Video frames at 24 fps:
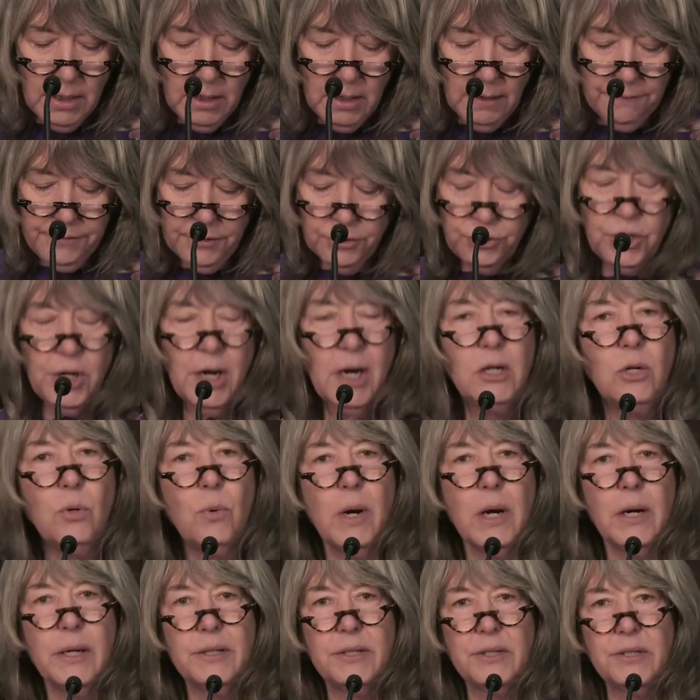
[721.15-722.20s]
of the
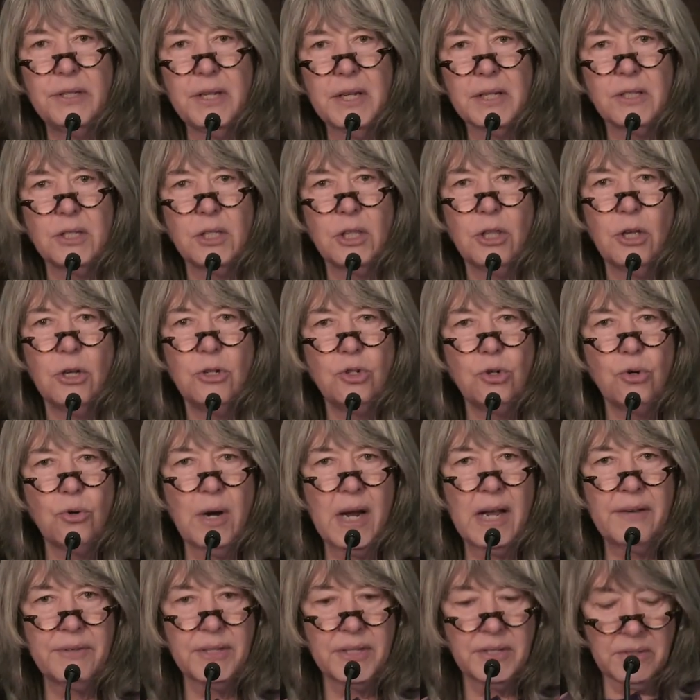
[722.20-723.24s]
January 6th
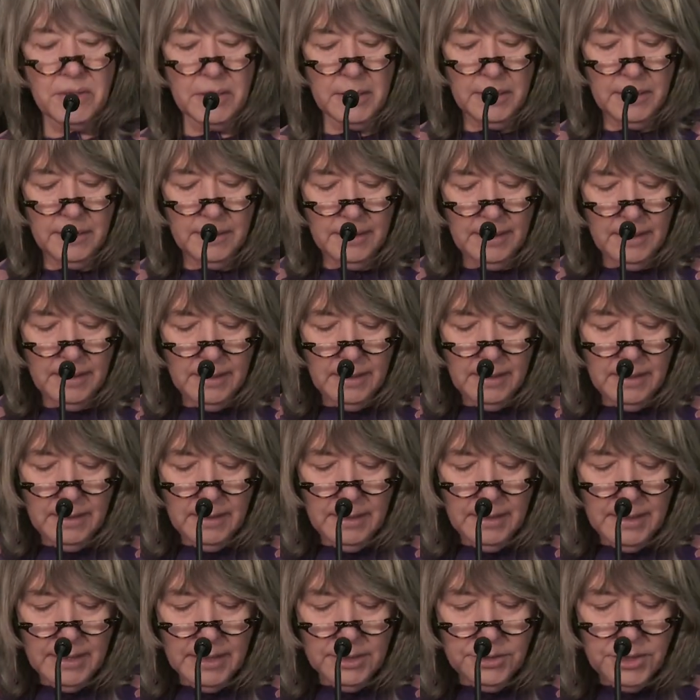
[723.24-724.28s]
travesty
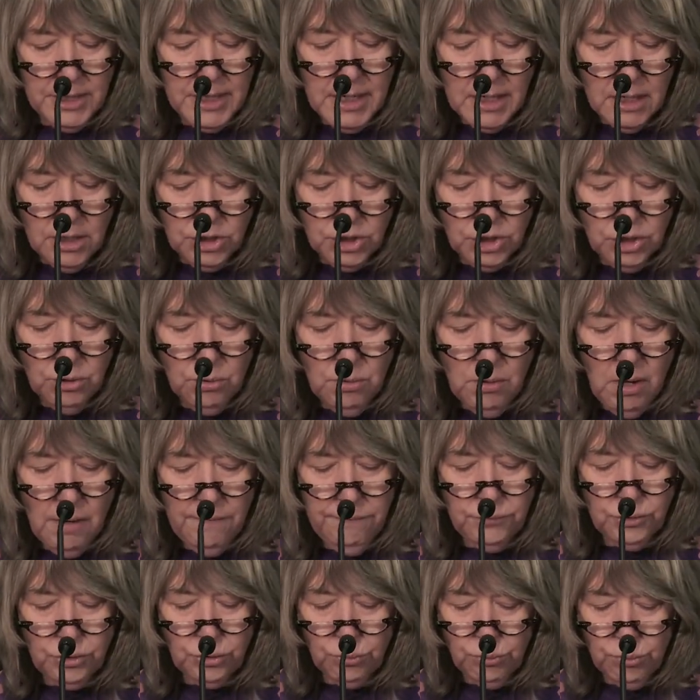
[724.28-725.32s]
is the issue
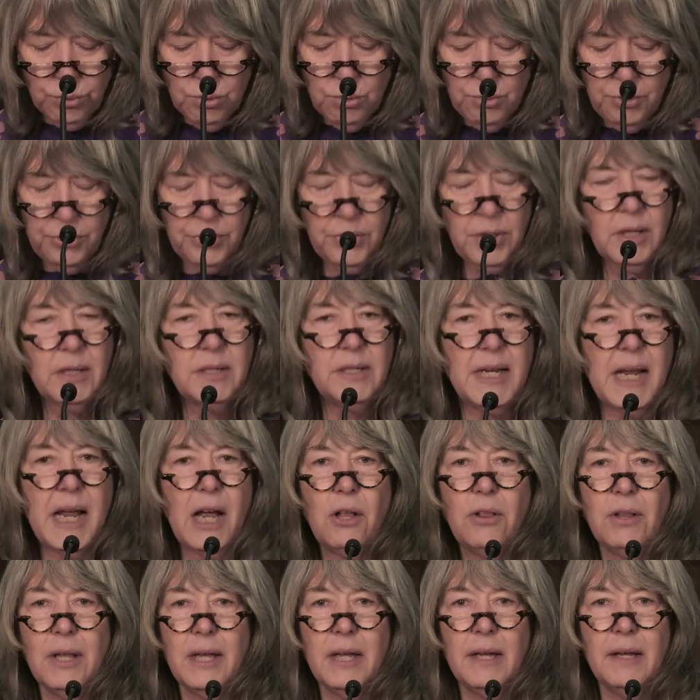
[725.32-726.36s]
of
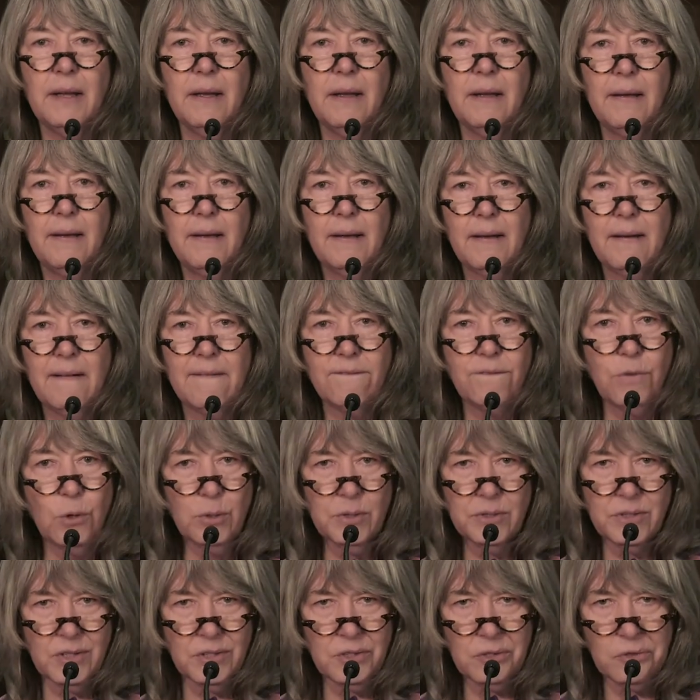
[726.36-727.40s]
truth-telling
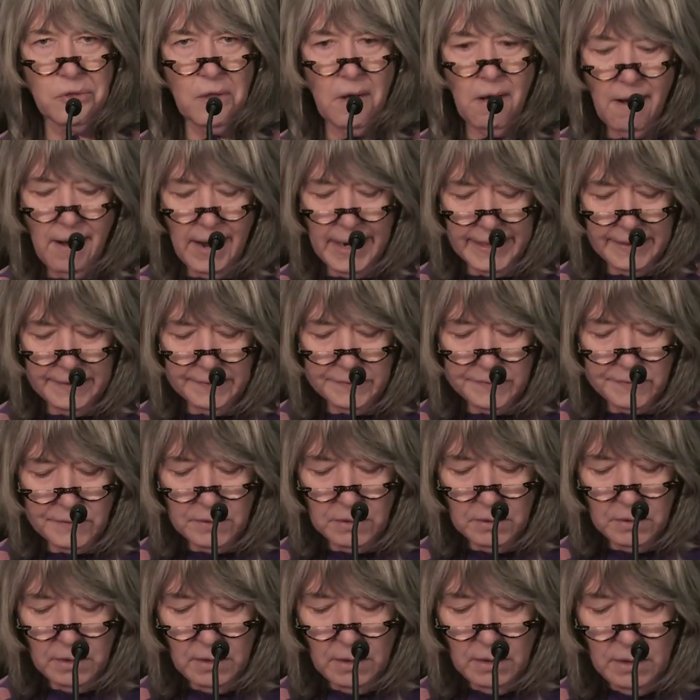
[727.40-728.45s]
versus
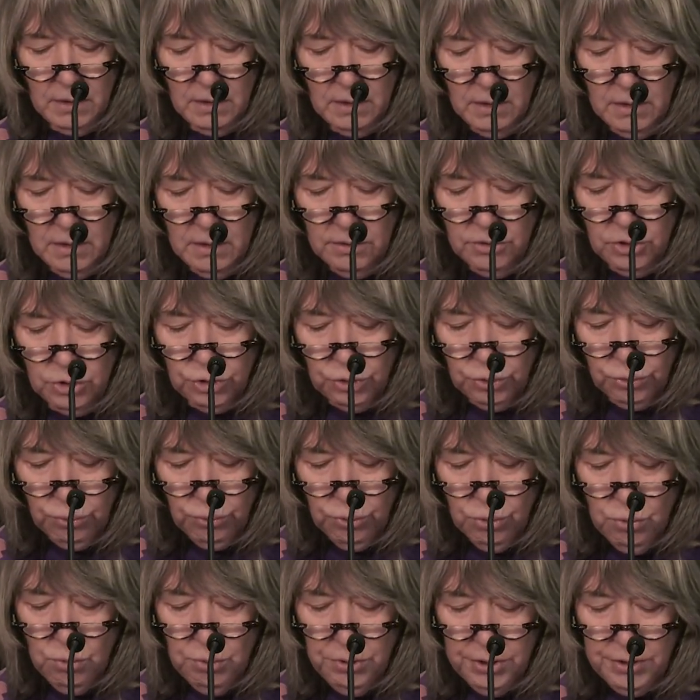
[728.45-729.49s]
lies. The
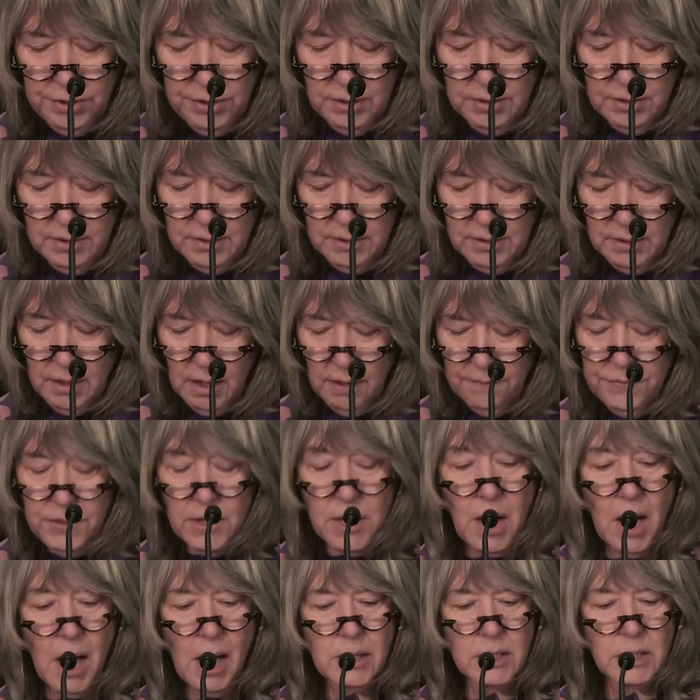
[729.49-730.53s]
truth of the
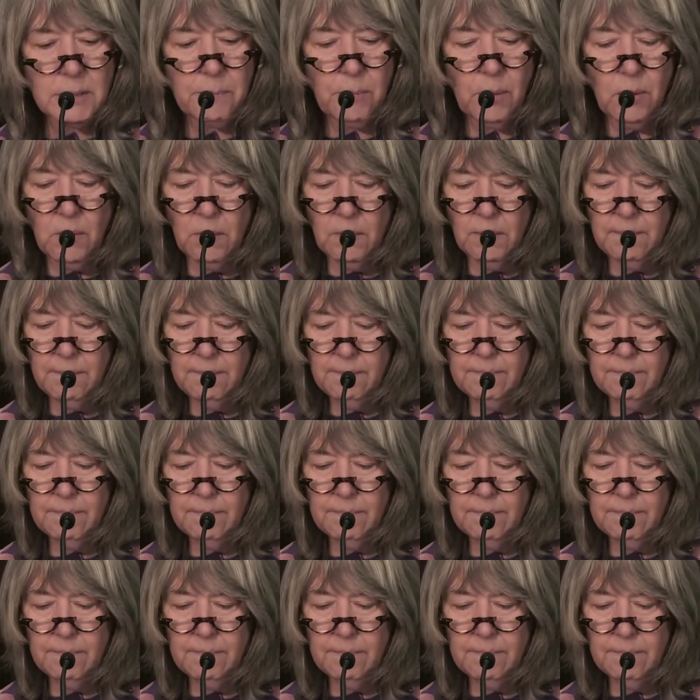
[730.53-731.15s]
gospel,